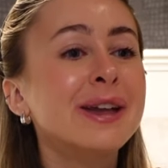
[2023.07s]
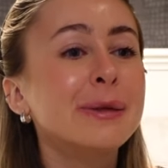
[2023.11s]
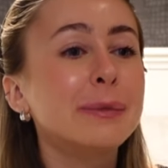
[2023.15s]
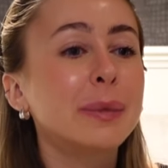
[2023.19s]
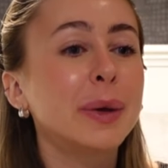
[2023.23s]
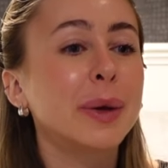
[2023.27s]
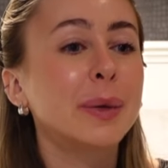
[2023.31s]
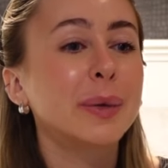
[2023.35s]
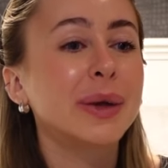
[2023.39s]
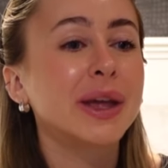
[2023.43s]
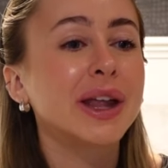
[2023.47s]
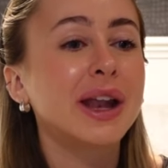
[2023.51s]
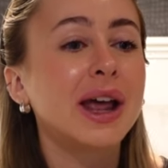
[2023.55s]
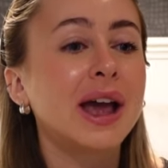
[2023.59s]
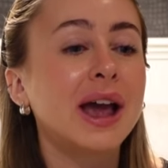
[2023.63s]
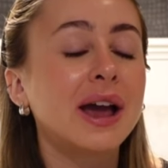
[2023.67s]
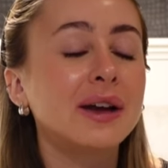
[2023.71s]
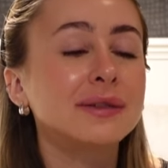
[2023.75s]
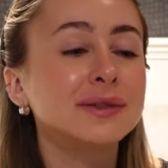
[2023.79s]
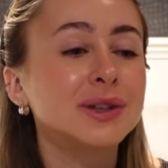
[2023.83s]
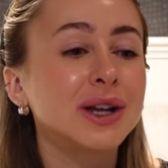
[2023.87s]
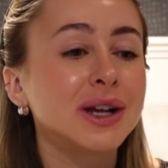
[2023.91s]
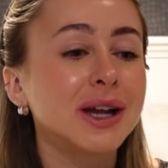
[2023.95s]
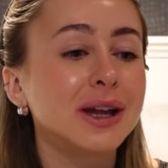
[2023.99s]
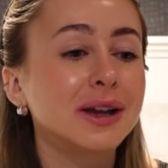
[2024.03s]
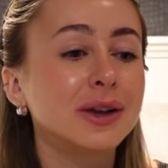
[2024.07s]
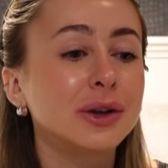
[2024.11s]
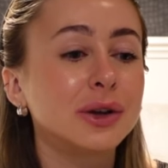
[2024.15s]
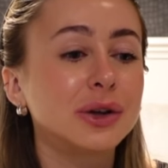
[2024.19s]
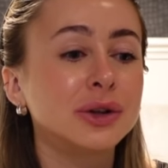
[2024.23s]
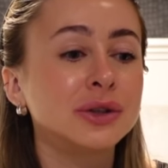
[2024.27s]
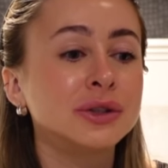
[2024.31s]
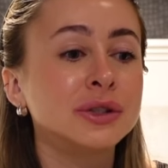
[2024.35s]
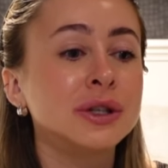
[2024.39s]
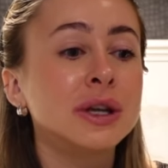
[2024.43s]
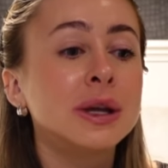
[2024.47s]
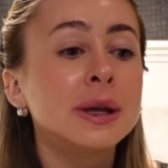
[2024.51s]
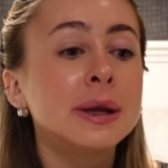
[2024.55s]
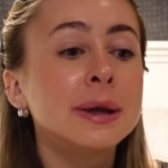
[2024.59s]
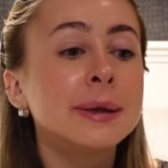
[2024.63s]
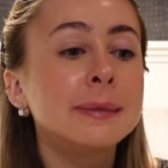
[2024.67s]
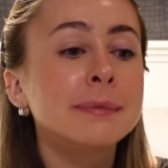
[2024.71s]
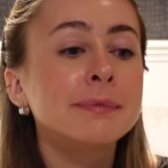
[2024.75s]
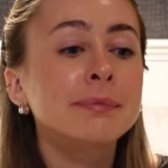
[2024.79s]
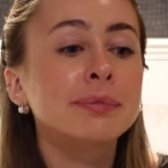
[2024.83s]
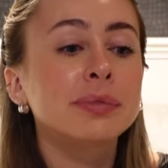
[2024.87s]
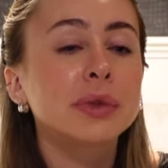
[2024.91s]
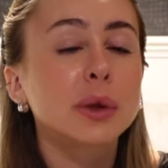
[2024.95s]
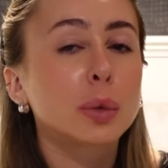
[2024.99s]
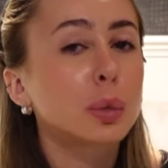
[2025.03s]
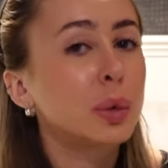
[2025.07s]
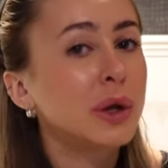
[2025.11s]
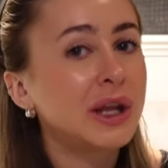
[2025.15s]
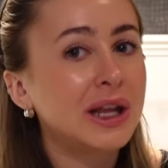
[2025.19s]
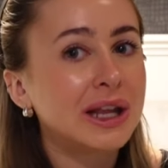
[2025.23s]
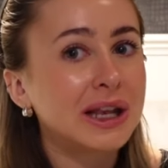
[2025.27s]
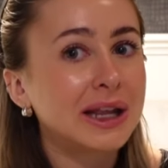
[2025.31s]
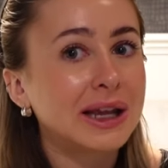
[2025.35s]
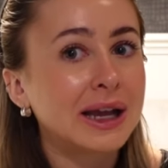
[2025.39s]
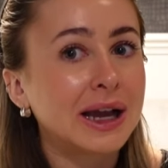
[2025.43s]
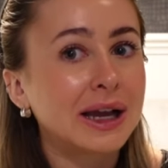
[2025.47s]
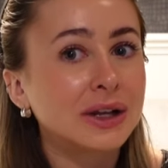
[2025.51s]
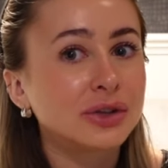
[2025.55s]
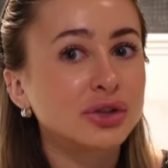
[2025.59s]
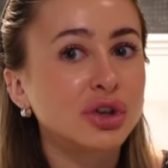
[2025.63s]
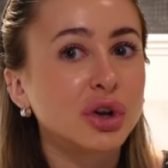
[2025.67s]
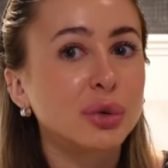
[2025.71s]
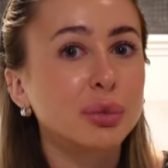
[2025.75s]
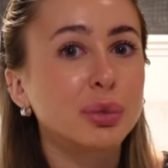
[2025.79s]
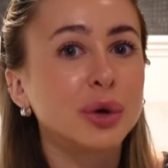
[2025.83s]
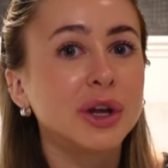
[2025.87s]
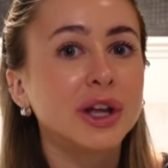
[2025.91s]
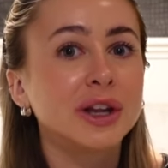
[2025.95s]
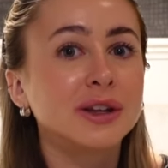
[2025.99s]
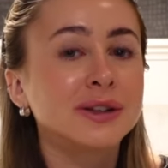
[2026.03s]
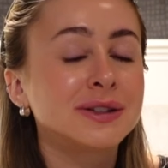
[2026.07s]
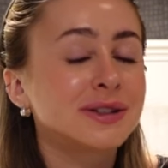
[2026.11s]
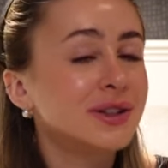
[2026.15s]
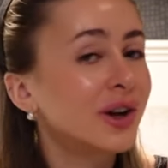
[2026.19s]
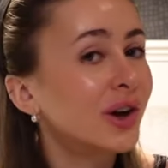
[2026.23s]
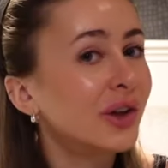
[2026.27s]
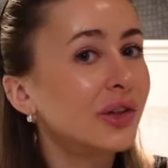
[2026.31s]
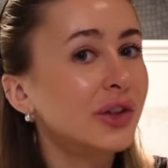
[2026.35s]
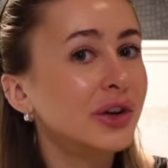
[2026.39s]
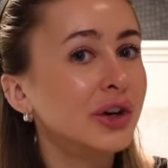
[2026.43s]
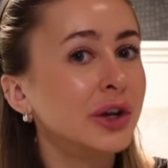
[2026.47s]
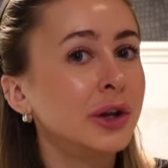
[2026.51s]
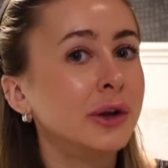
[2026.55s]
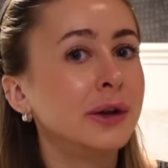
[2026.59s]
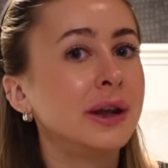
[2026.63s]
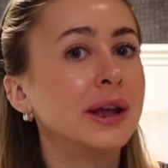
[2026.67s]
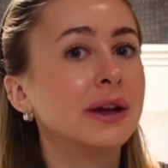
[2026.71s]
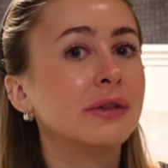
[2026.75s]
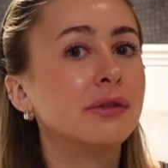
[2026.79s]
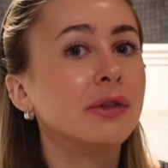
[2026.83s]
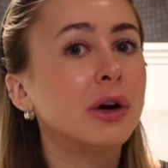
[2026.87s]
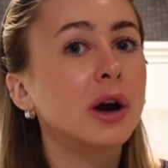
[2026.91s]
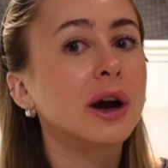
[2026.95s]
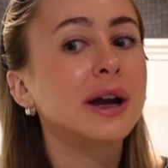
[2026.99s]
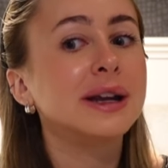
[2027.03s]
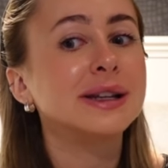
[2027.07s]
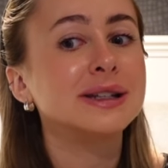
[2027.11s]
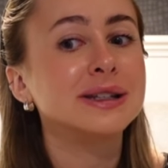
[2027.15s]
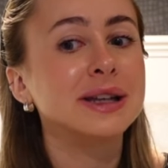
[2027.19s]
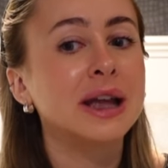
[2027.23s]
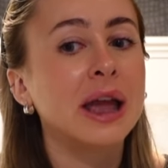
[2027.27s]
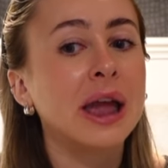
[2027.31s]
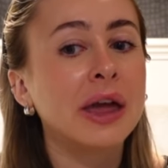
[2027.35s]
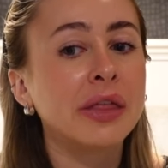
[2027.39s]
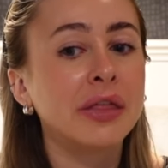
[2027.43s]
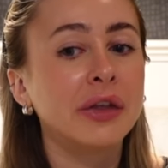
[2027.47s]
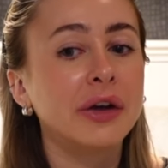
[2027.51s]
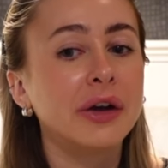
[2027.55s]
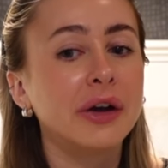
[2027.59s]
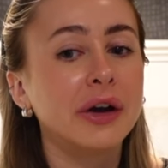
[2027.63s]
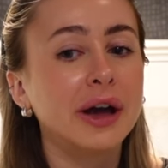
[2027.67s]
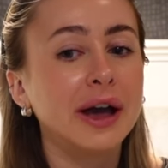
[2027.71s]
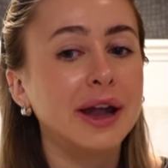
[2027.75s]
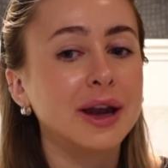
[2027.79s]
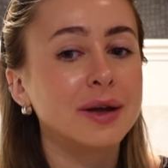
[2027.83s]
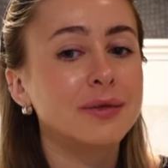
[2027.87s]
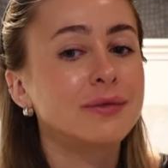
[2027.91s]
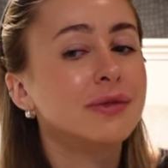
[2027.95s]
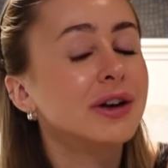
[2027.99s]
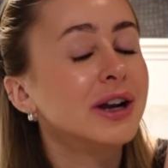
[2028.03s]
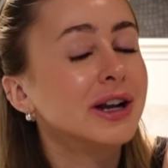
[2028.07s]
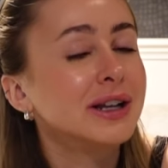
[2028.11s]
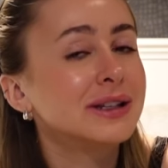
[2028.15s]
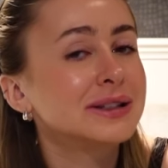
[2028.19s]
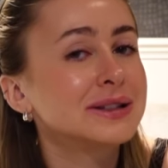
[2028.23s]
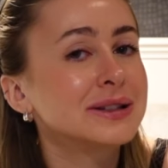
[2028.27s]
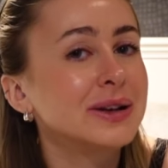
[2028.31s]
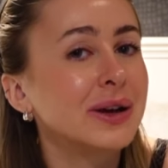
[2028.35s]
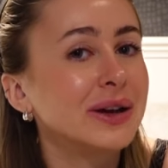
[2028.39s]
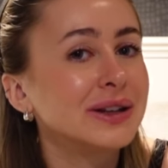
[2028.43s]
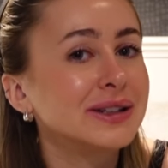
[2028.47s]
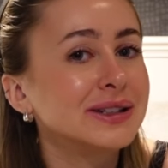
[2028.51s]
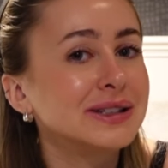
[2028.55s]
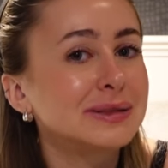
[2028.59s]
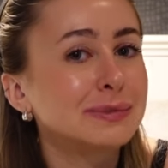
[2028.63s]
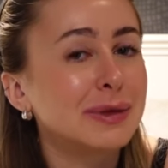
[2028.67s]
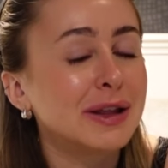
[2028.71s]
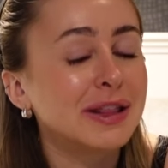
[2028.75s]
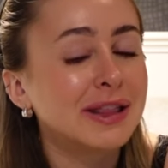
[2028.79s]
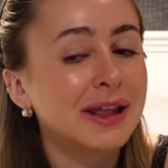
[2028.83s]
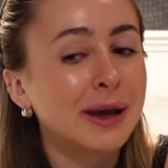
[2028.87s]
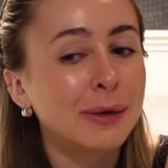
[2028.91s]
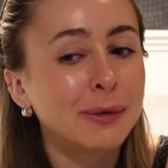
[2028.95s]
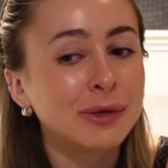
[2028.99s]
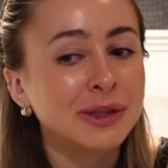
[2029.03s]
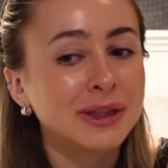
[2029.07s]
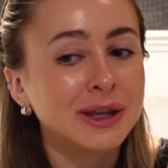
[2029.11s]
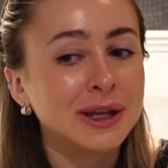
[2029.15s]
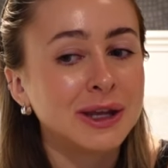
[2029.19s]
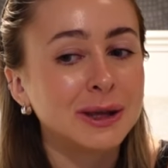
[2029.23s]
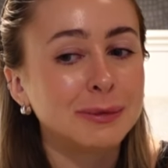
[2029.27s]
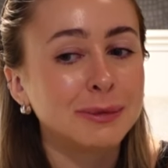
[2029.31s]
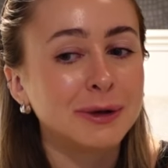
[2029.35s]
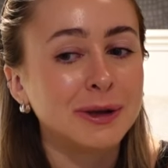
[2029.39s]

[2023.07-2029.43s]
But we're going to have like a good weekly catch up. We're going to start the new year right together and I'm really excited to spend that with you.